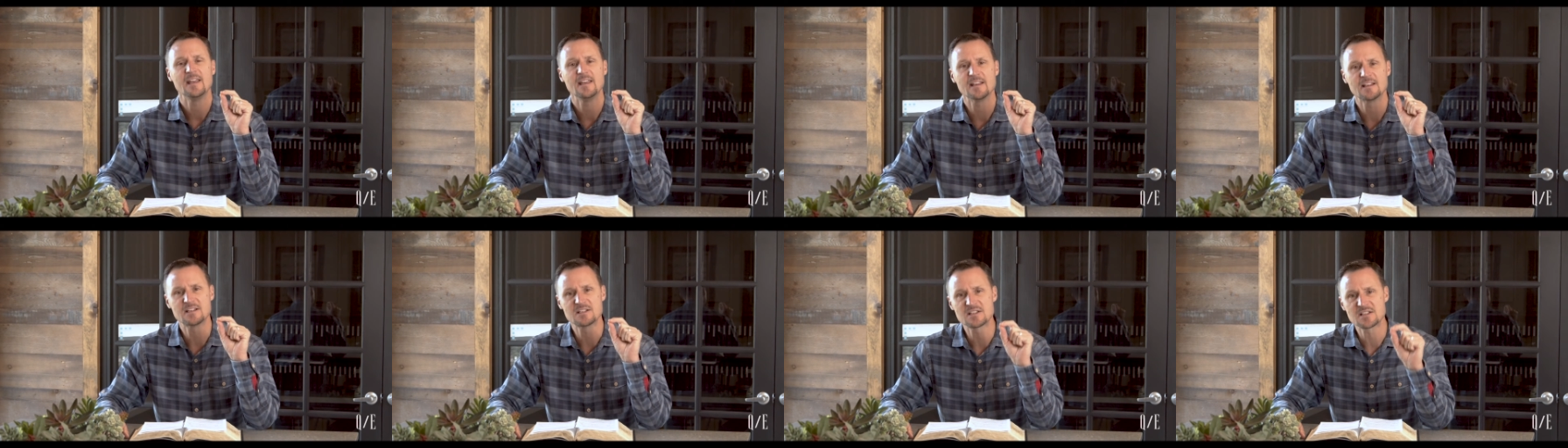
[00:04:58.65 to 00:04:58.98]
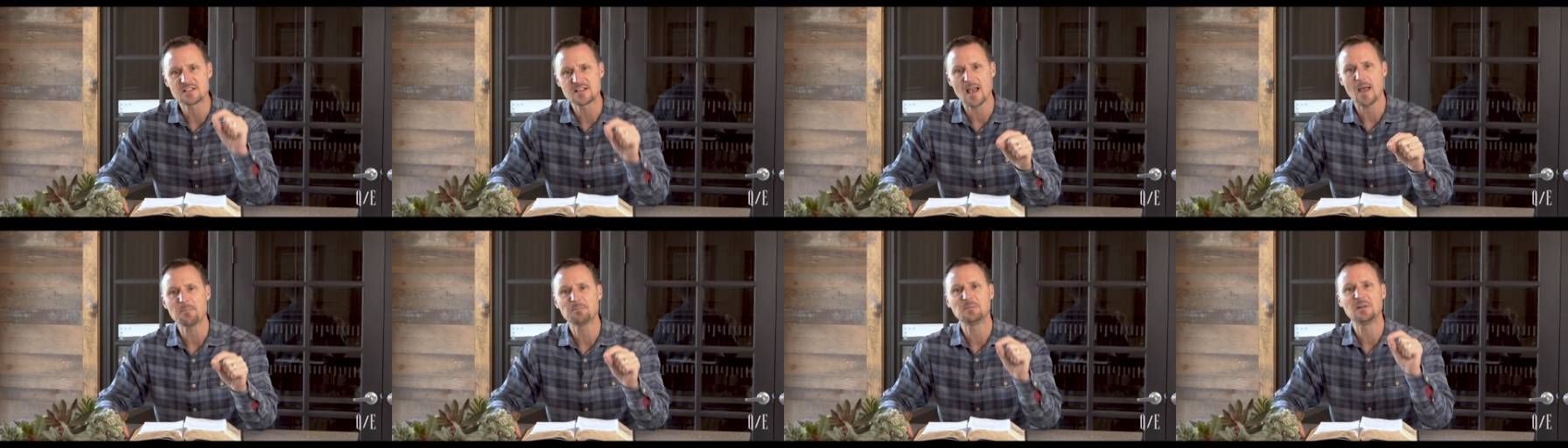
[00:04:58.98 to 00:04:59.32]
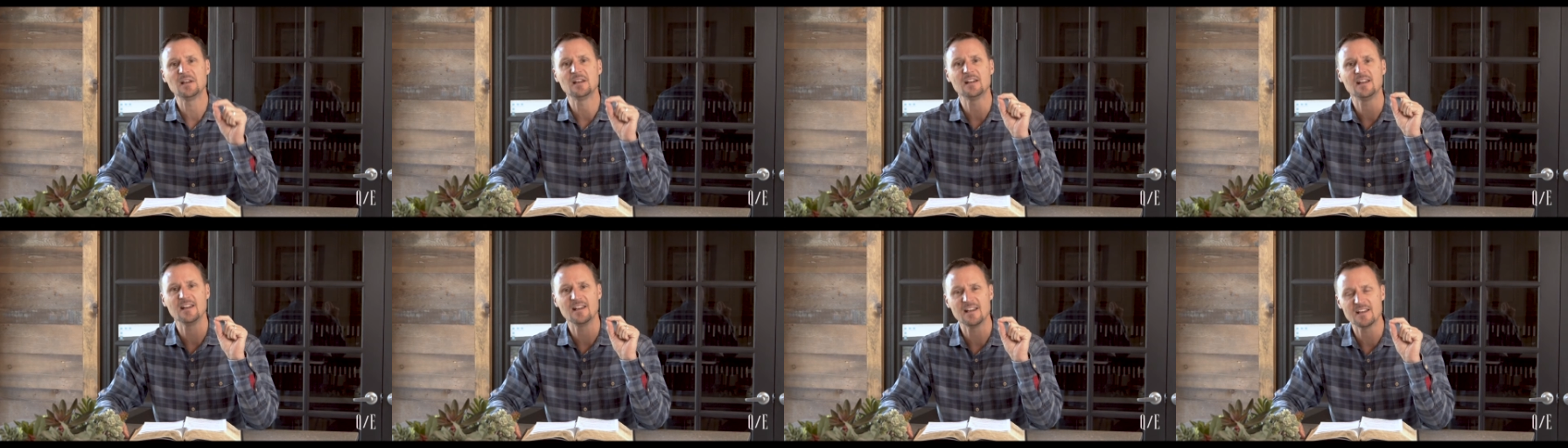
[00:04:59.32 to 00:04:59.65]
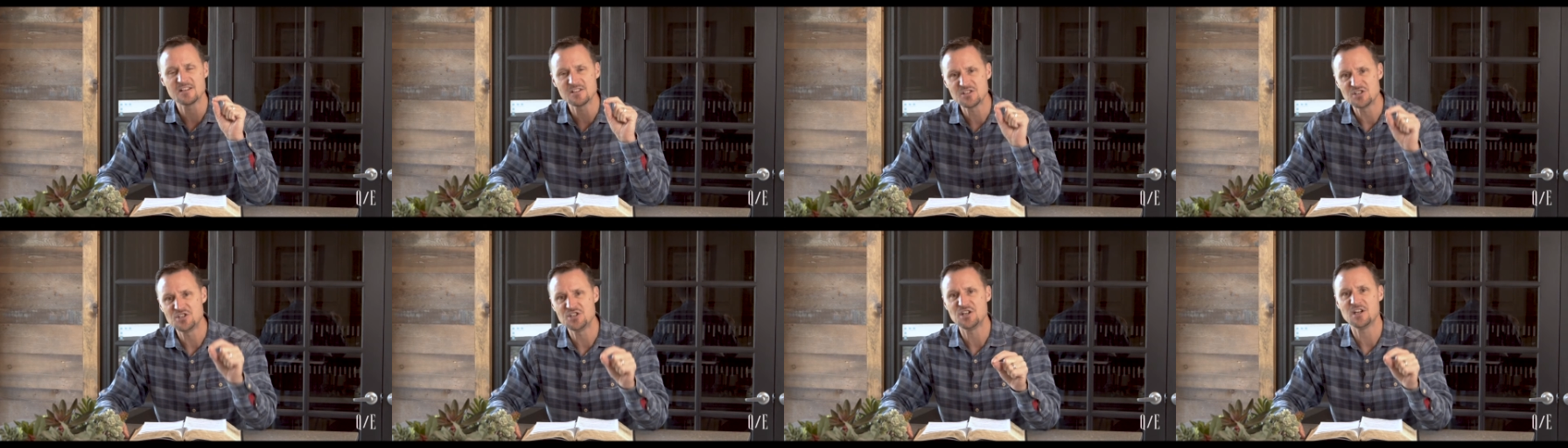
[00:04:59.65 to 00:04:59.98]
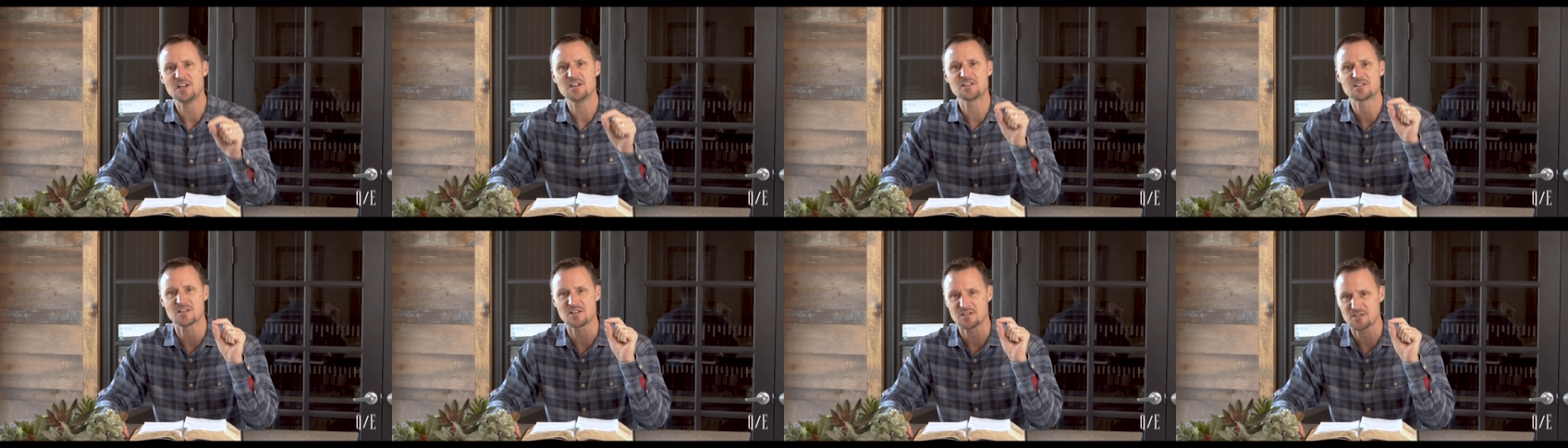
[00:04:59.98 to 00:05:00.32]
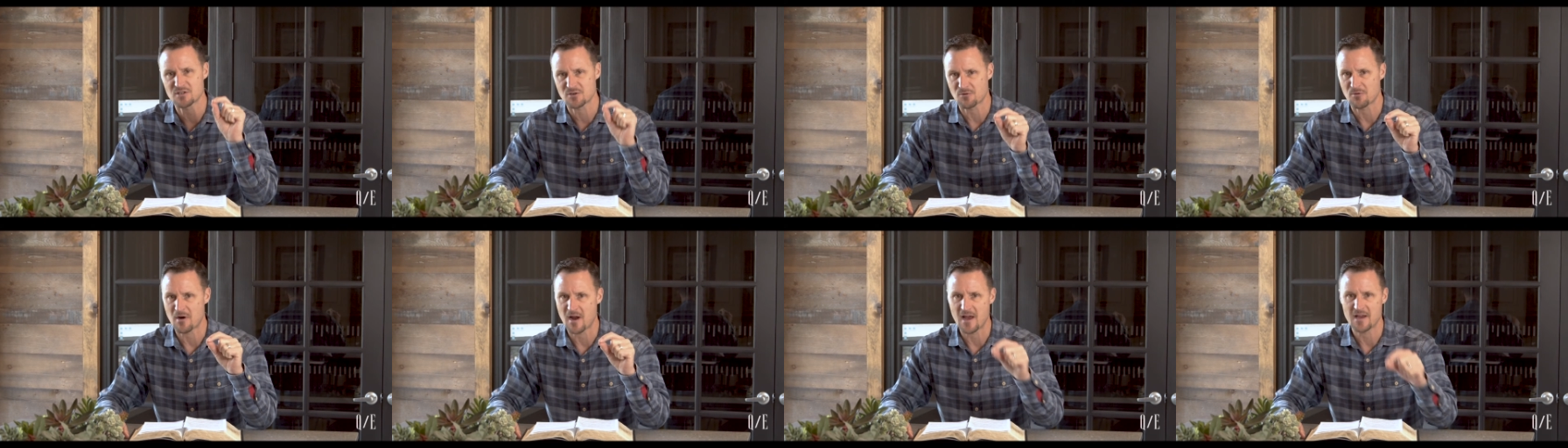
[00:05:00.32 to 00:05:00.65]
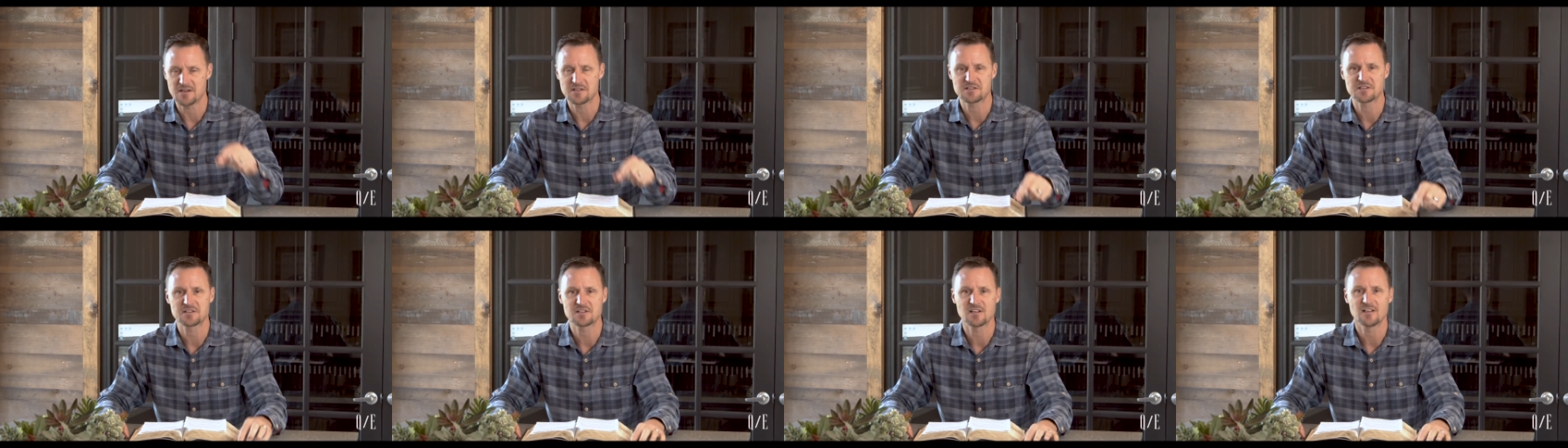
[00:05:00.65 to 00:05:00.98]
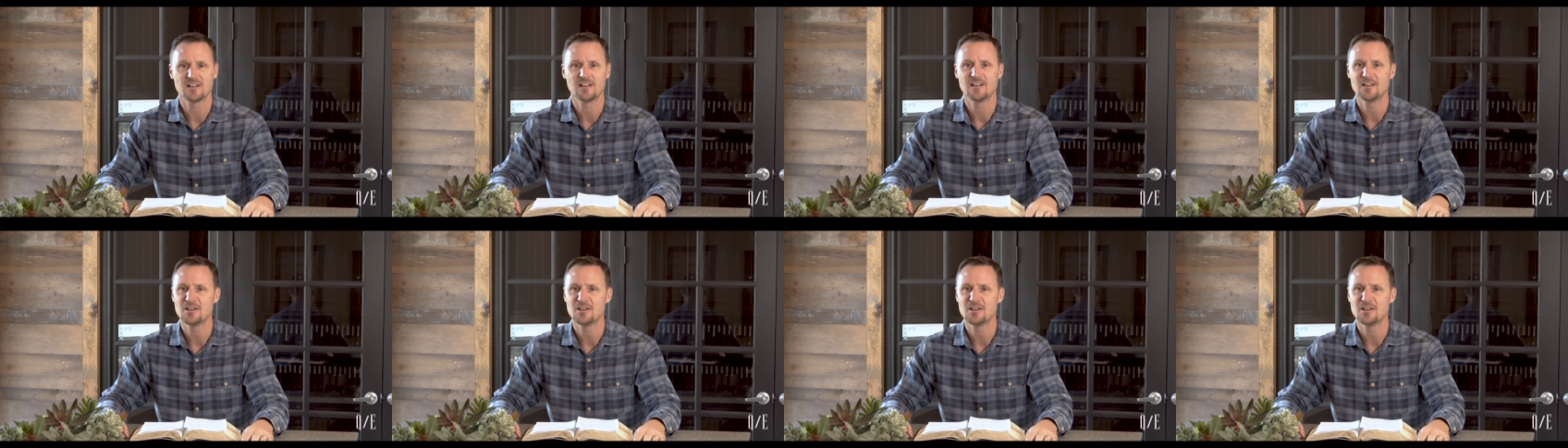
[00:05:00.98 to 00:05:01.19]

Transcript: accepted in Jesus Christ.